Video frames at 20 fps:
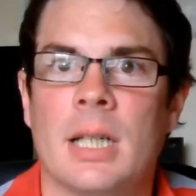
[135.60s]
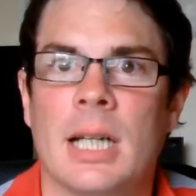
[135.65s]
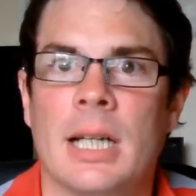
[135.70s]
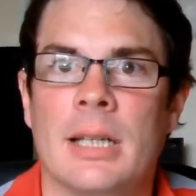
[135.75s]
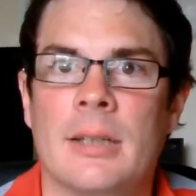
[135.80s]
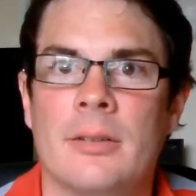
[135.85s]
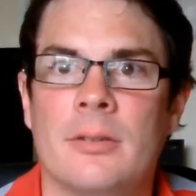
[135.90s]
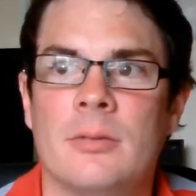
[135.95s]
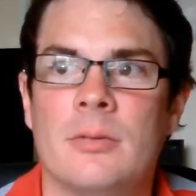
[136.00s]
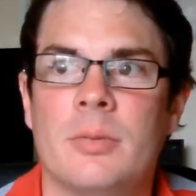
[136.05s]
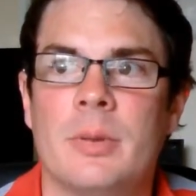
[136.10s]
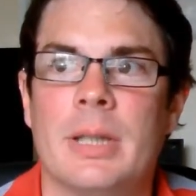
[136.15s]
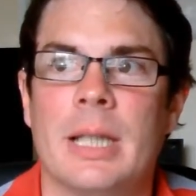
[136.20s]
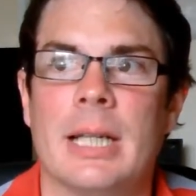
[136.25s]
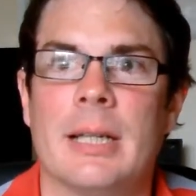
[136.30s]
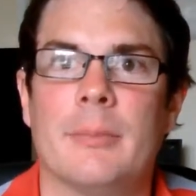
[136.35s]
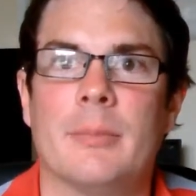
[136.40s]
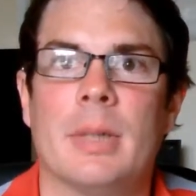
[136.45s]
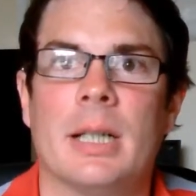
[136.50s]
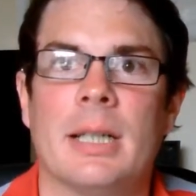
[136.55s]
And with
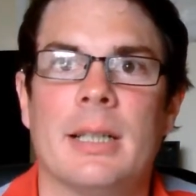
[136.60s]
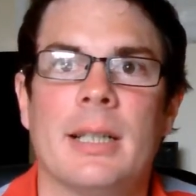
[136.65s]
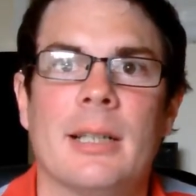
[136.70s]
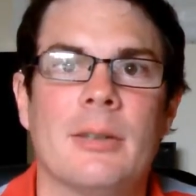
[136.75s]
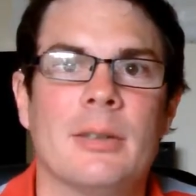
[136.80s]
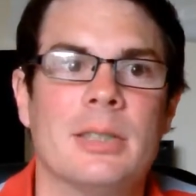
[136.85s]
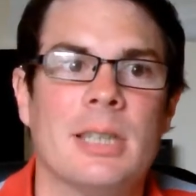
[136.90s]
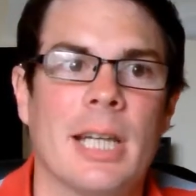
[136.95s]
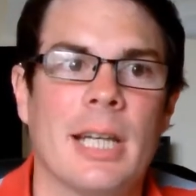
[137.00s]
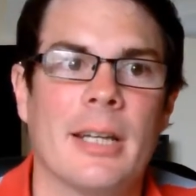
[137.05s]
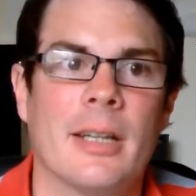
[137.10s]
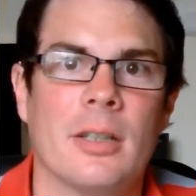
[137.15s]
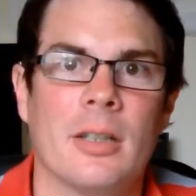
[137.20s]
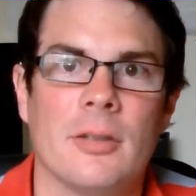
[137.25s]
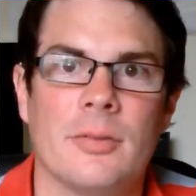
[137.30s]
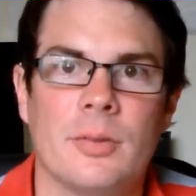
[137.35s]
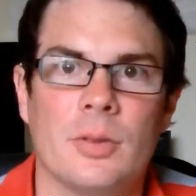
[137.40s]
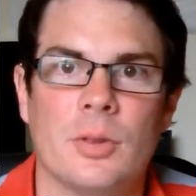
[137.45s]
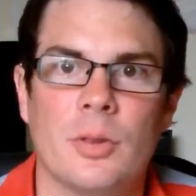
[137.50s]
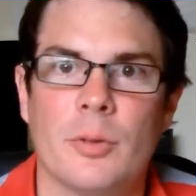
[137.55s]
that in mind, I was taken
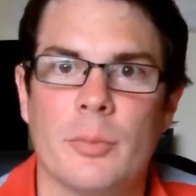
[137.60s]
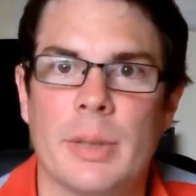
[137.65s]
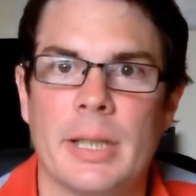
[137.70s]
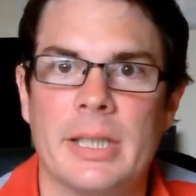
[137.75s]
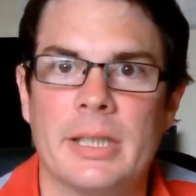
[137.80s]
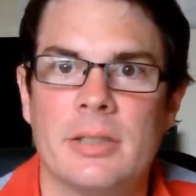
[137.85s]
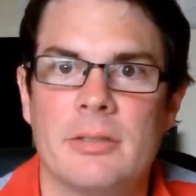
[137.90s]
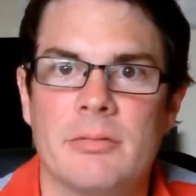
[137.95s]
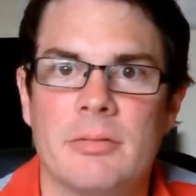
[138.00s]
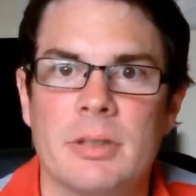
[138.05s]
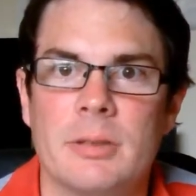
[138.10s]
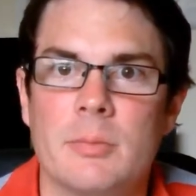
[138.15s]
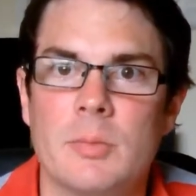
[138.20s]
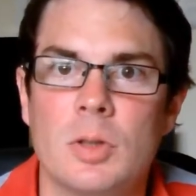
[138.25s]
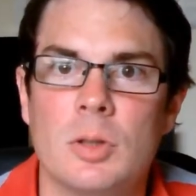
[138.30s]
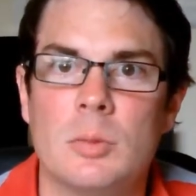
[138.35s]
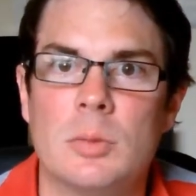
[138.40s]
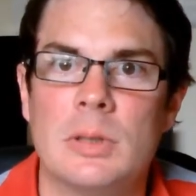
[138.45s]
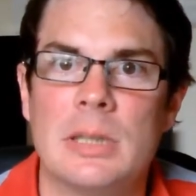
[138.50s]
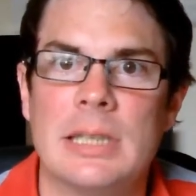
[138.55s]
off all the
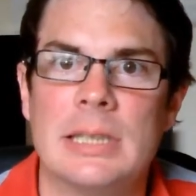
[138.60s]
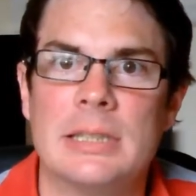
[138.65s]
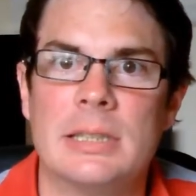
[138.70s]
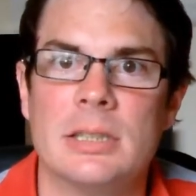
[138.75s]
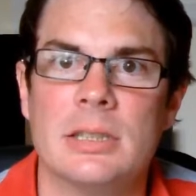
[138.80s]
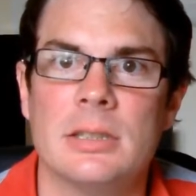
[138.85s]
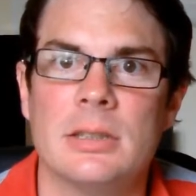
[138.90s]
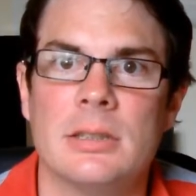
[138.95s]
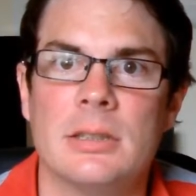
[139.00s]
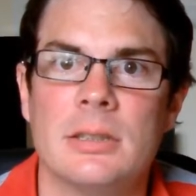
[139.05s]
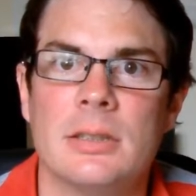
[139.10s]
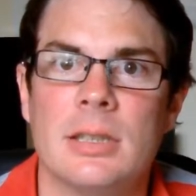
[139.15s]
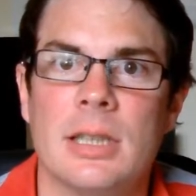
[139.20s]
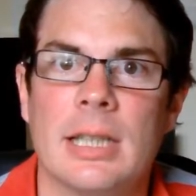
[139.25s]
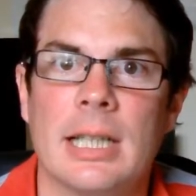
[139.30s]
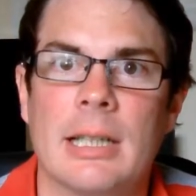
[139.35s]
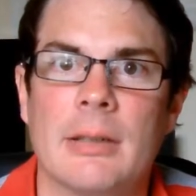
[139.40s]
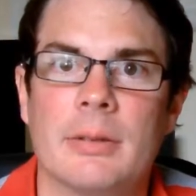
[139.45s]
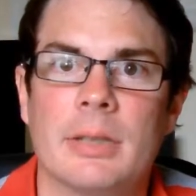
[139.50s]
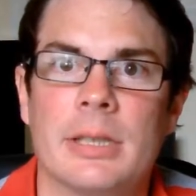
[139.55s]
mainstream normal lessons,
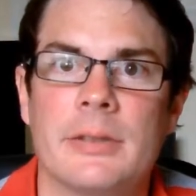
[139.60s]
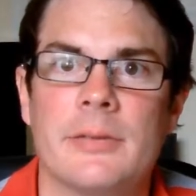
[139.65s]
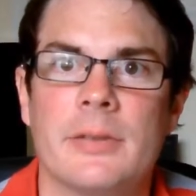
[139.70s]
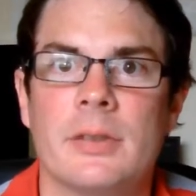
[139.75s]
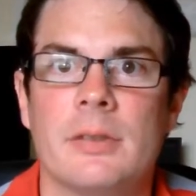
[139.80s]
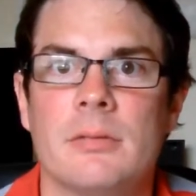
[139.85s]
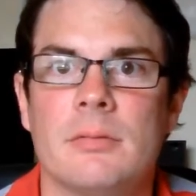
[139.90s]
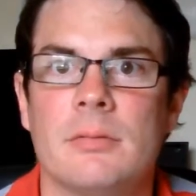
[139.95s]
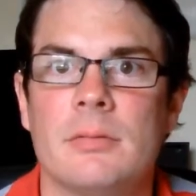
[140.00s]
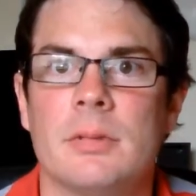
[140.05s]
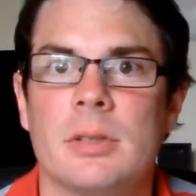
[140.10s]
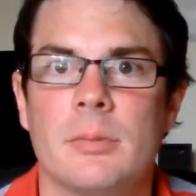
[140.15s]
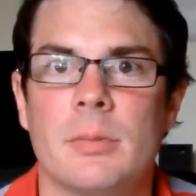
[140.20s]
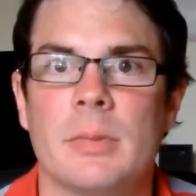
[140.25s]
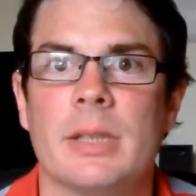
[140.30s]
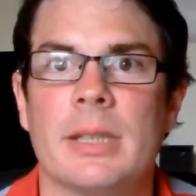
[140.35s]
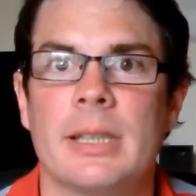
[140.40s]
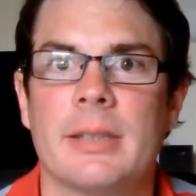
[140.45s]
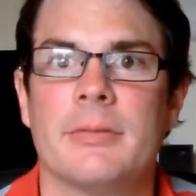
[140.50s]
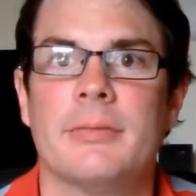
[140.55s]
and I was given
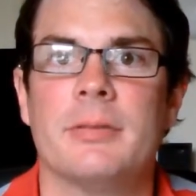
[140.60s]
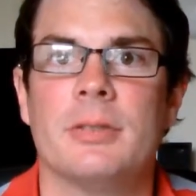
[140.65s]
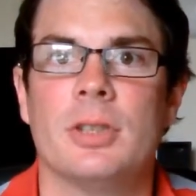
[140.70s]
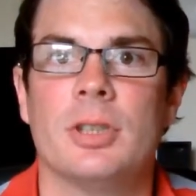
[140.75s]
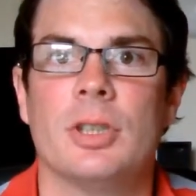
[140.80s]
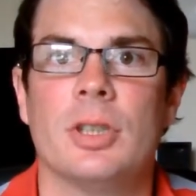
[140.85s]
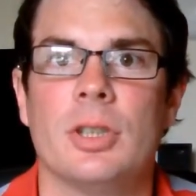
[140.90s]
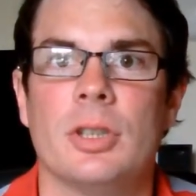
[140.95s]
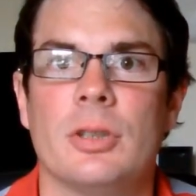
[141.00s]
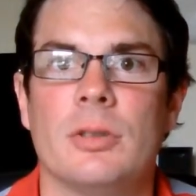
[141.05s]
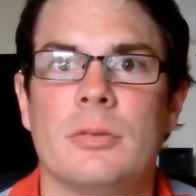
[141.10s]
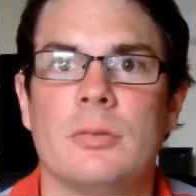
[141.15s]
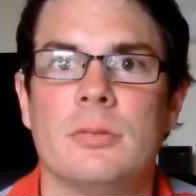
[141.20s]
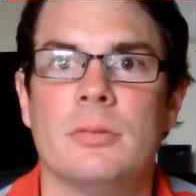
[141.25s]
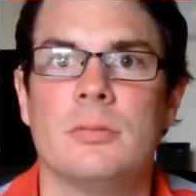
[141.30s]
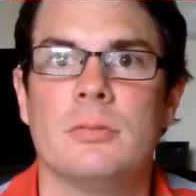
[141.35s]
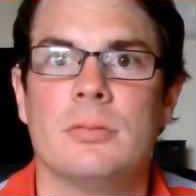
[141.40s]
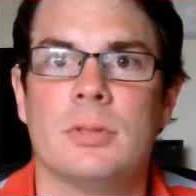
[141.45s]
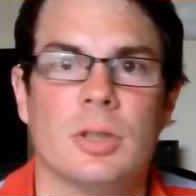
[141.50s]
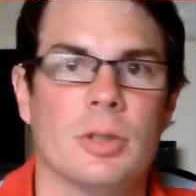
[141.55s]
something different to do
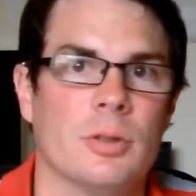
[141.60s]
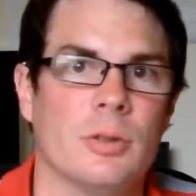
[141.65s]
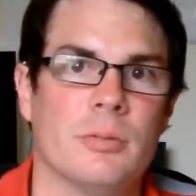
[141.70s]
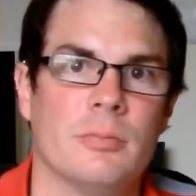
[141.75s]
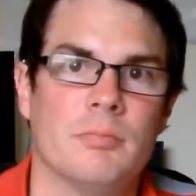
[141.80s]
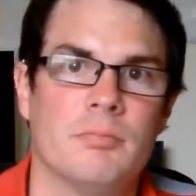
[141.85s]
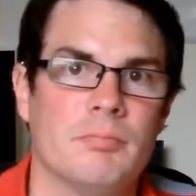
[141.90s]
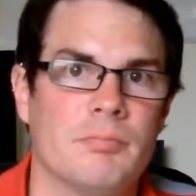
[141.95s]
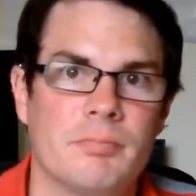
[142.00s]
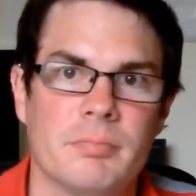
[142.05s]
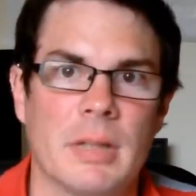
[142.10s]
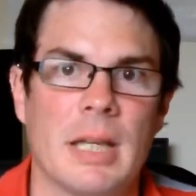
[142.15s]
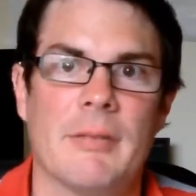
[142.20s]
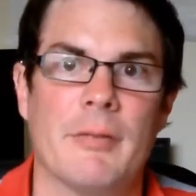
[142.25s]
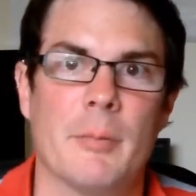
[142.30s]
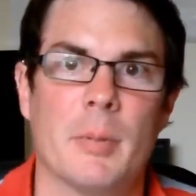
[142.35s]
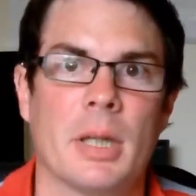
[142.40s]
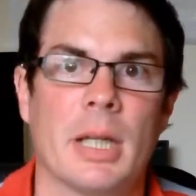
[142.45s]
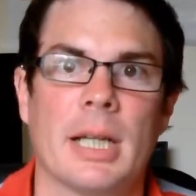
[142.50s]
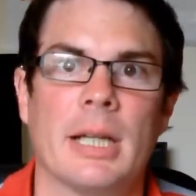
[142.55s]
to
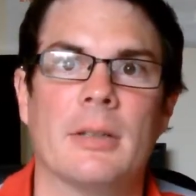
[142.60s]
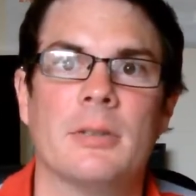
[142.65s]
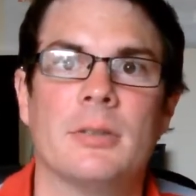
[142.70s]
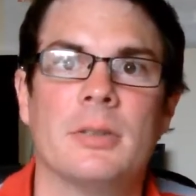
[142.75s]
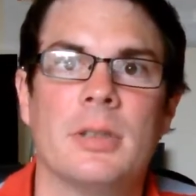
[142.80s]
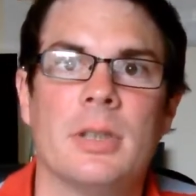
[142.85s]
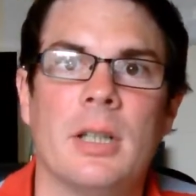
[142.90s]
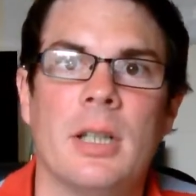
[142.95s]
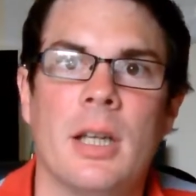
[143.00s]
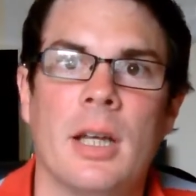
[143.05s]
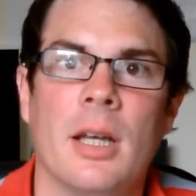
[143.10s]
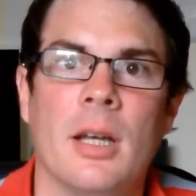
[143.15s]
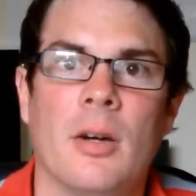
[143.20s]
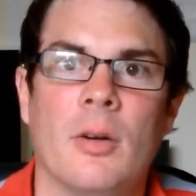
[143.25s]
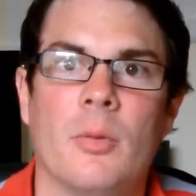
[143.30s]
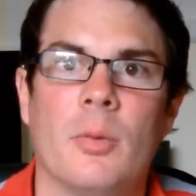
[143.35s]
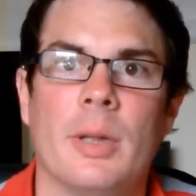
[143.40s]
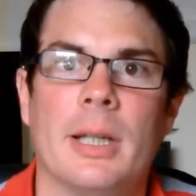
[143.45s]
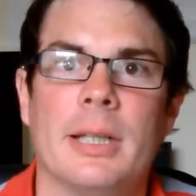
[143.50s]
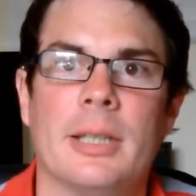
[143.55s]
everybody else,
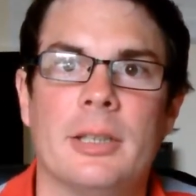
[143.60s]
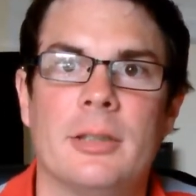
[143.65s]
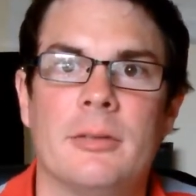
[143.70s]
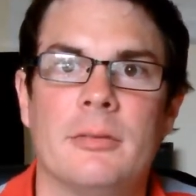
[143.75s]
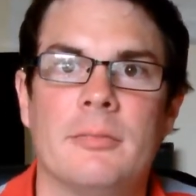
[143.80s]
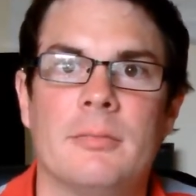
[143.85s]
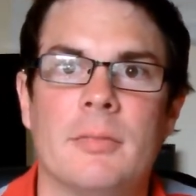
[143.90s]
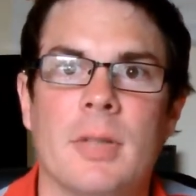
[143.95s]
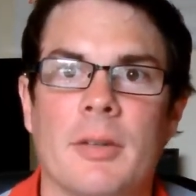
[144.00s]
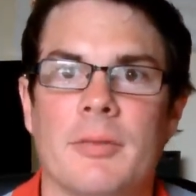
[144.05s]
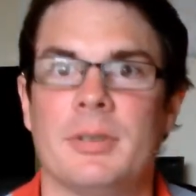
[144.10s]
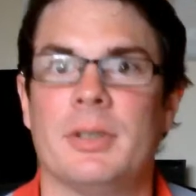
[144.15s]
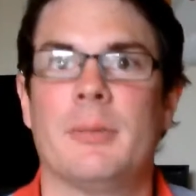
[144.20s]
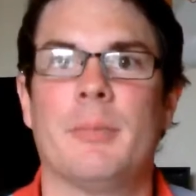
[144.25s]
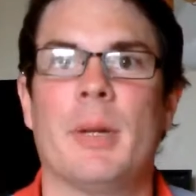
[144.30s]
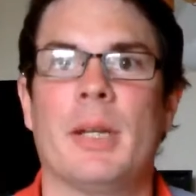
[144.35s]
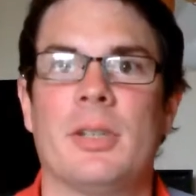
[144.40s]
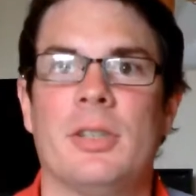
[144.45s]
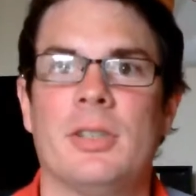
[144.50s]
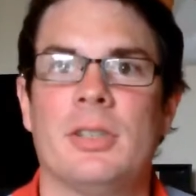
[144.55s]
which
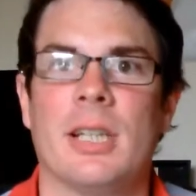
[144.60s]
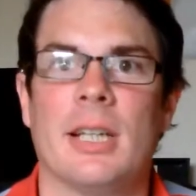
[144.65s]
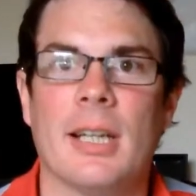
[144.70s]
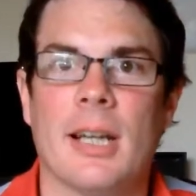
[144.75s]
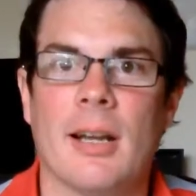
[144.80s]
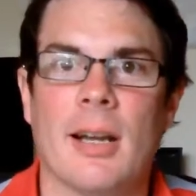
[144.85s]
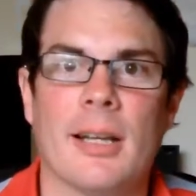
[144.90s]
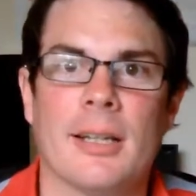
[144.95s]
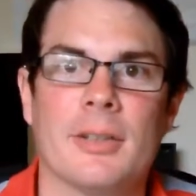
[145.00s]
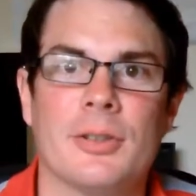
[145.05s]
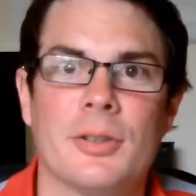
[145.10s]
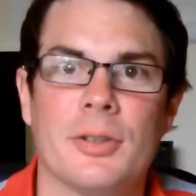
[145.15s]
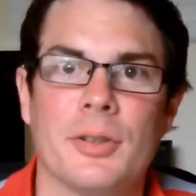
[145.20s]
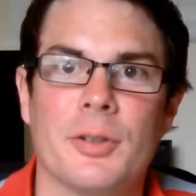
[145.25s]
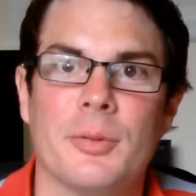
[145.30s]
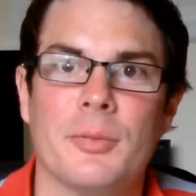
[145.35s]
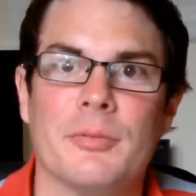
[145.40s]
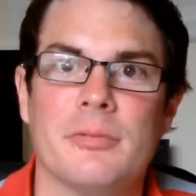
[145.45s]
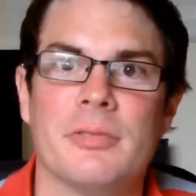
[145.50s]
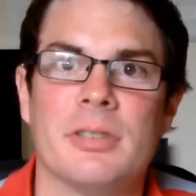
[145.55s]
obviously makes you stand out like a
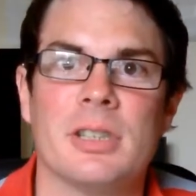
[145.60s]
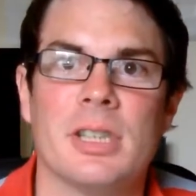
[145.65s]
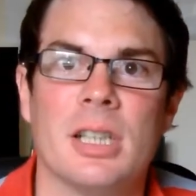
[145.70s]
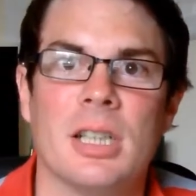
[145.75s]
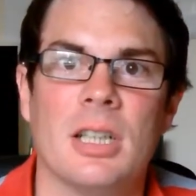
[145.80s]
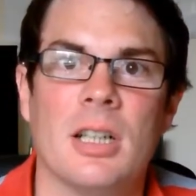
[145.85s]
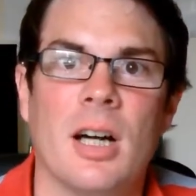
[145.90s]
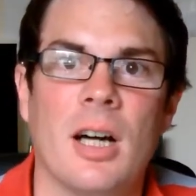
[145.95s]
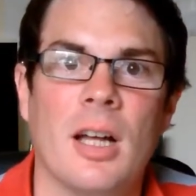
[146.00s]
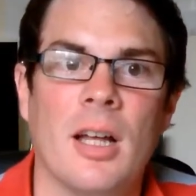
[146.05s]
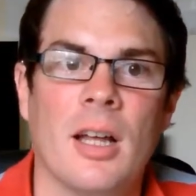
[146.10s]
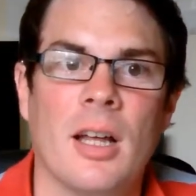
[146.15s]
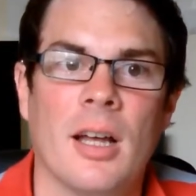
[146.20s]
sore thumb for the start.